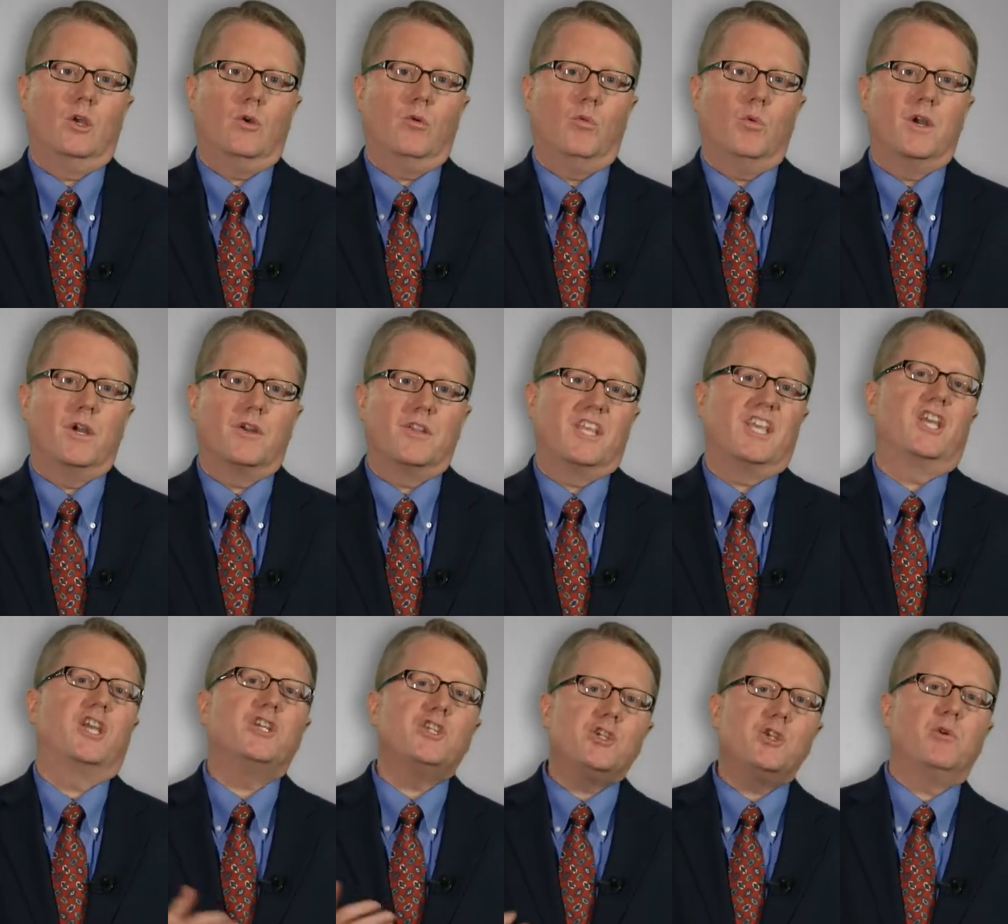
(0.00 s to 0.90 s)
where
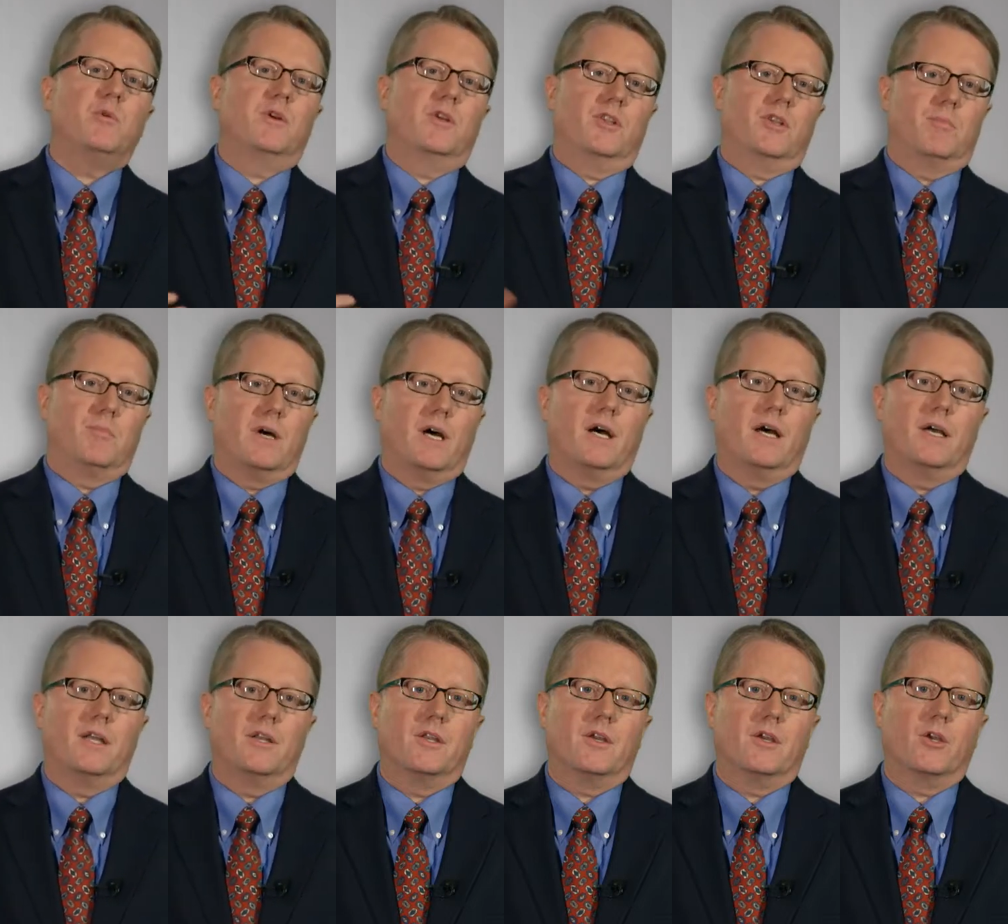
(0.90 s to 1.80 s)
the issuer of the
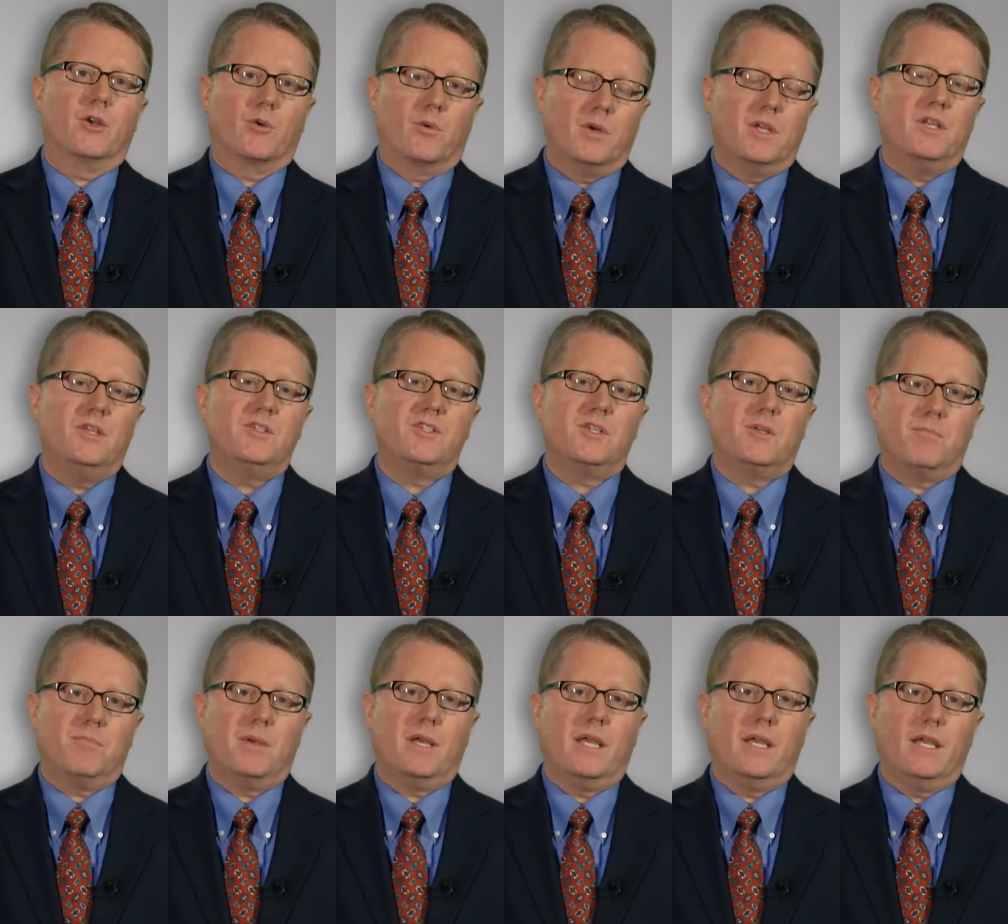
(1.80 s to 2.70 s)
bond agrees to
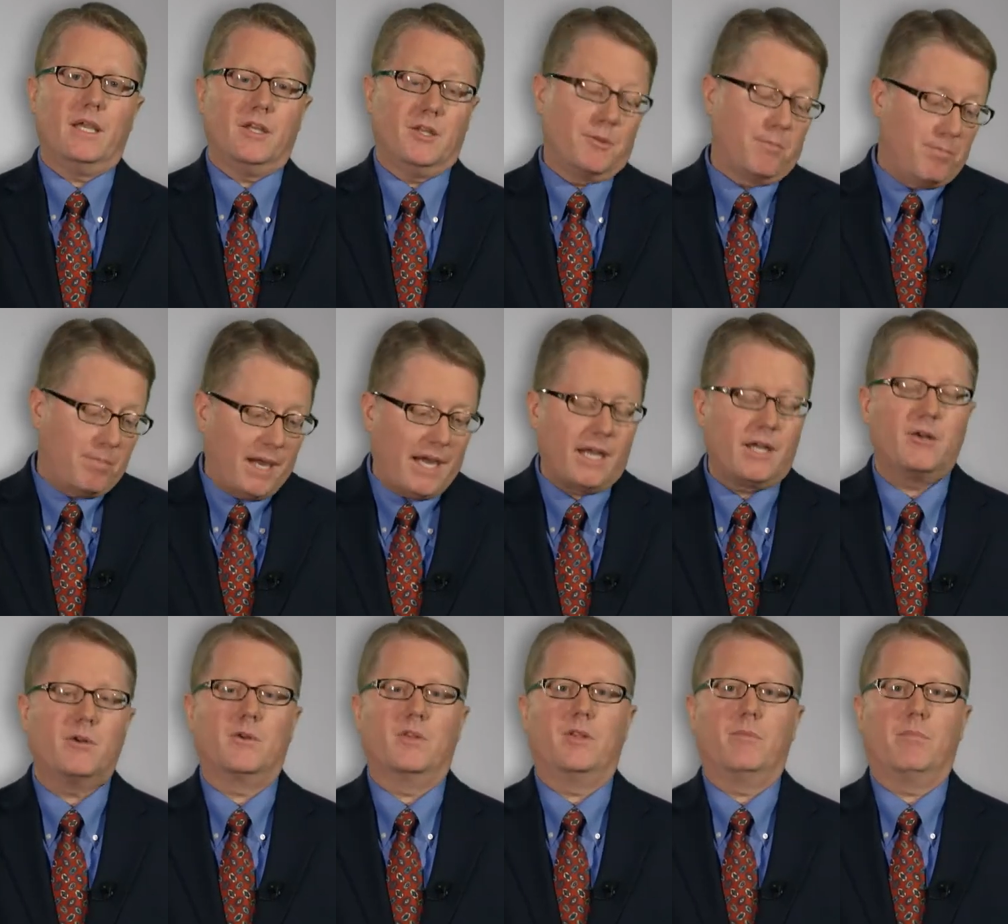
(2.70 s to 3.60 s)
pay the
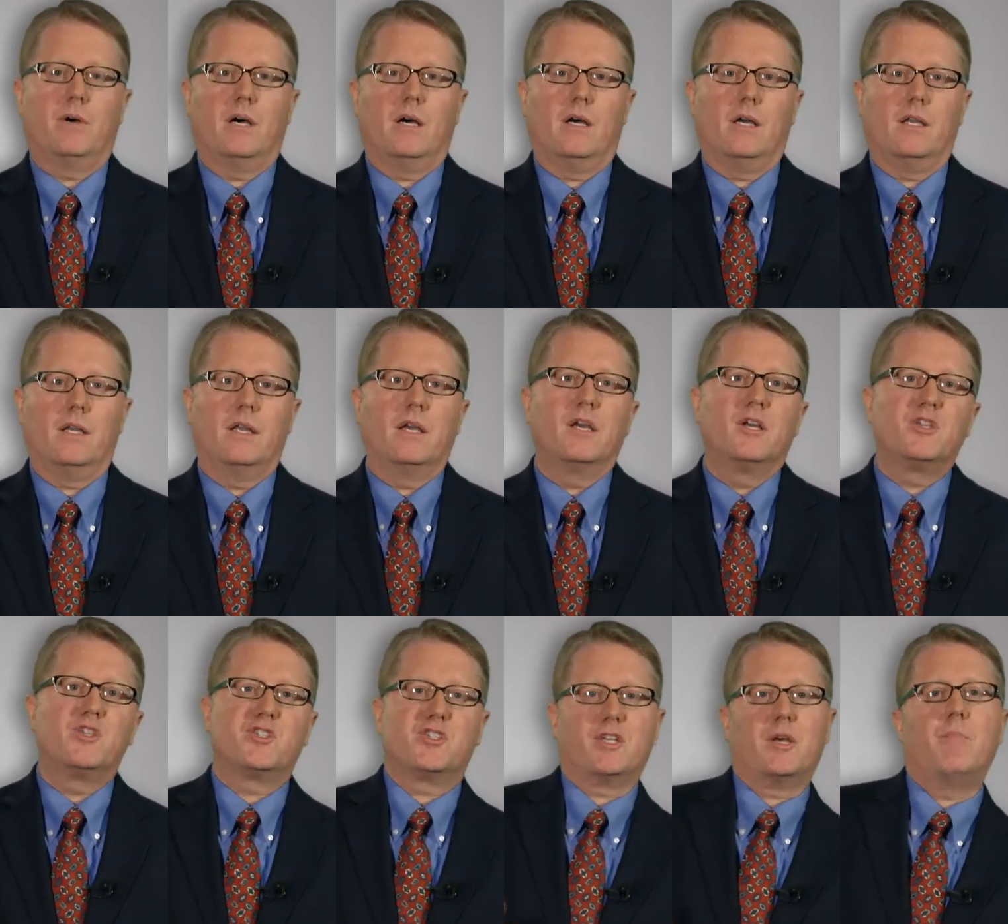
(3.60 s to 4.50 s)
buyer of the bond
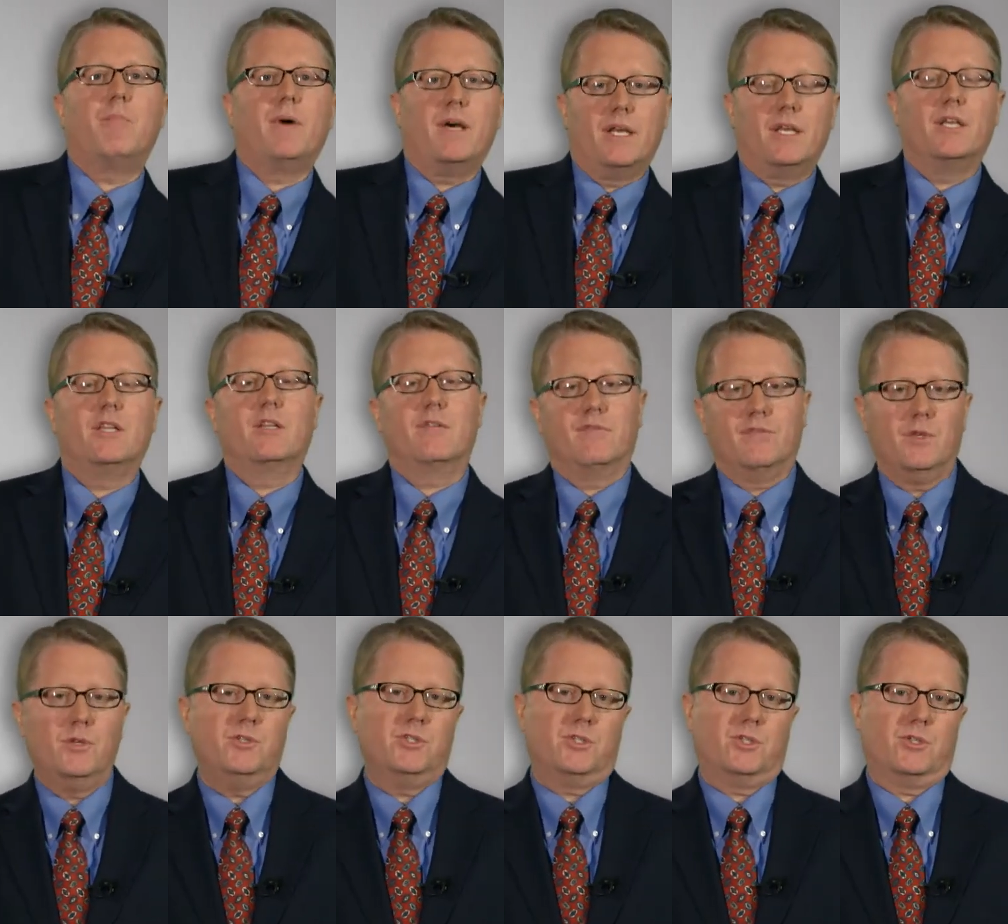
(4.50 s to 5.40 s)
some money in the
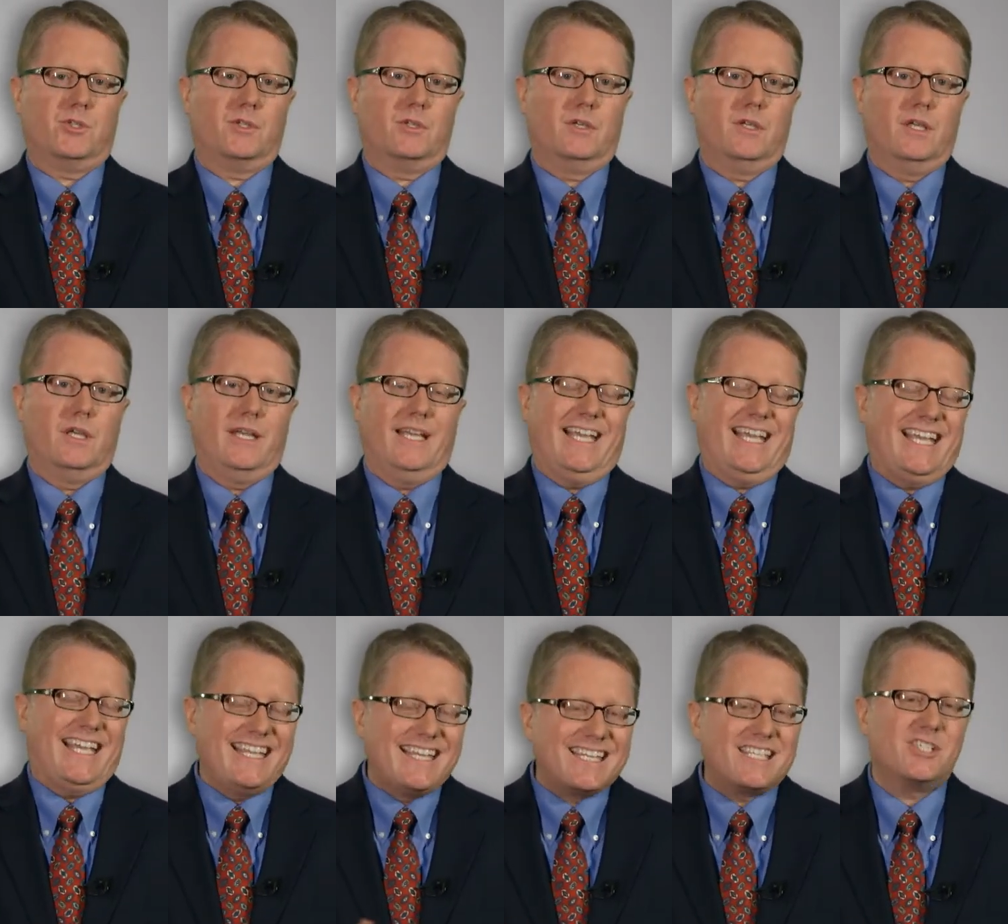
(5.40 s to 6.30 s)
future
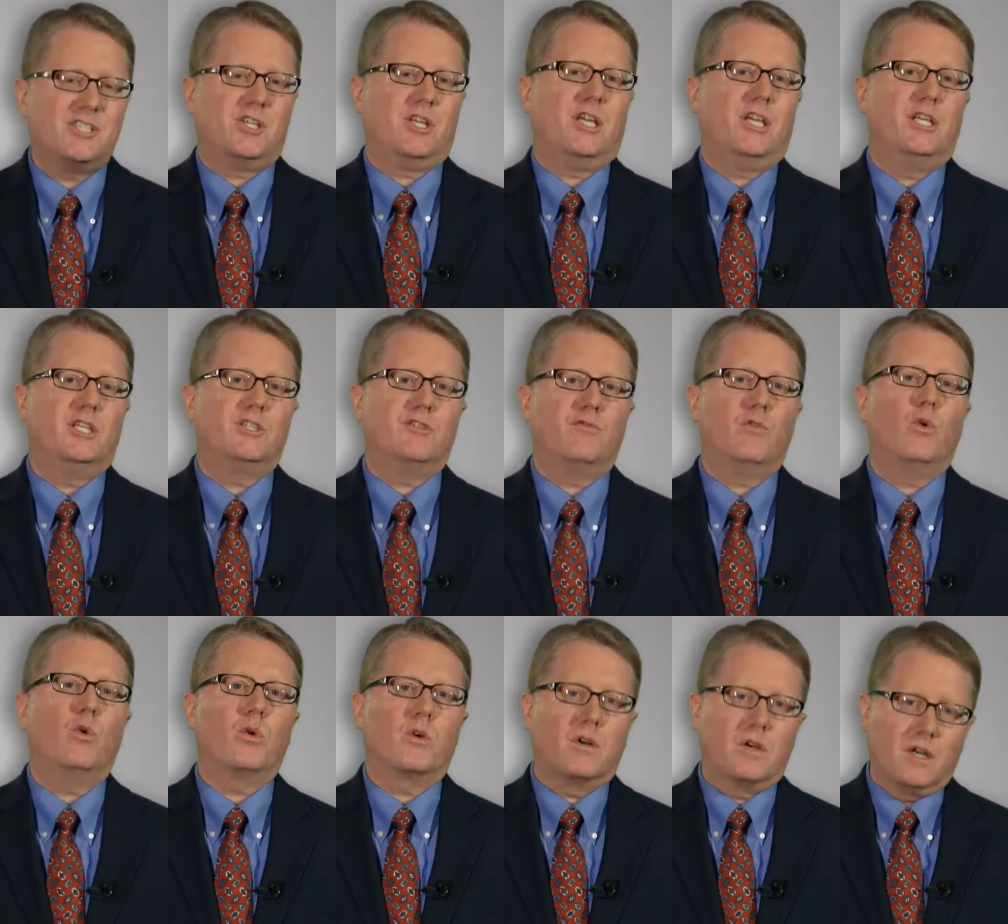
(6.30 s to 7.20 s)
in exchange
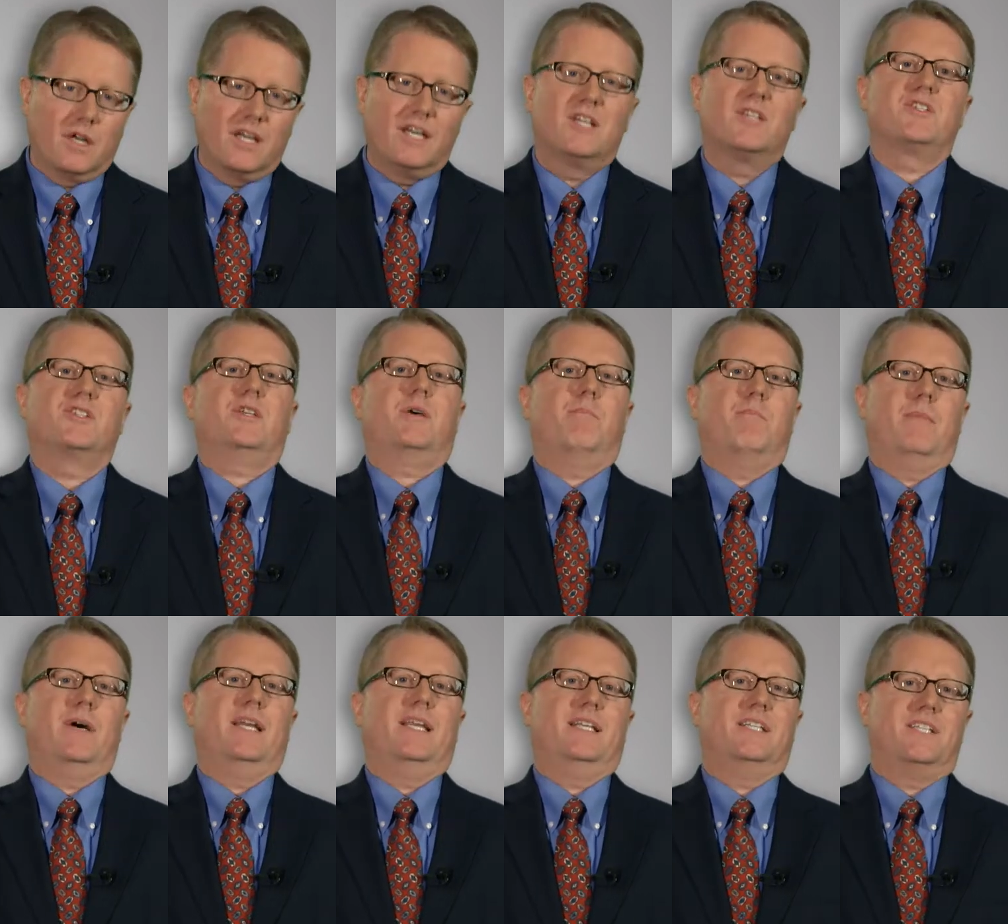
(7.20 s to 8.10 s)
for some
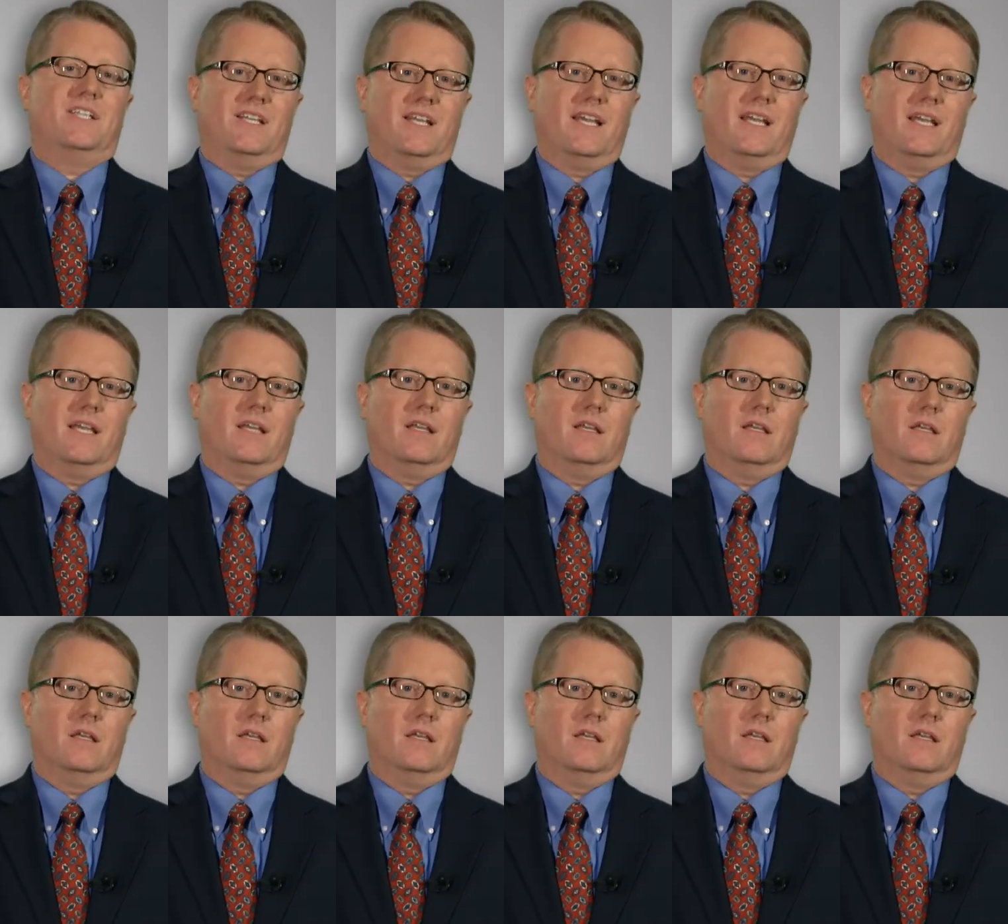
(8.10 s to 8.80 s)
money today.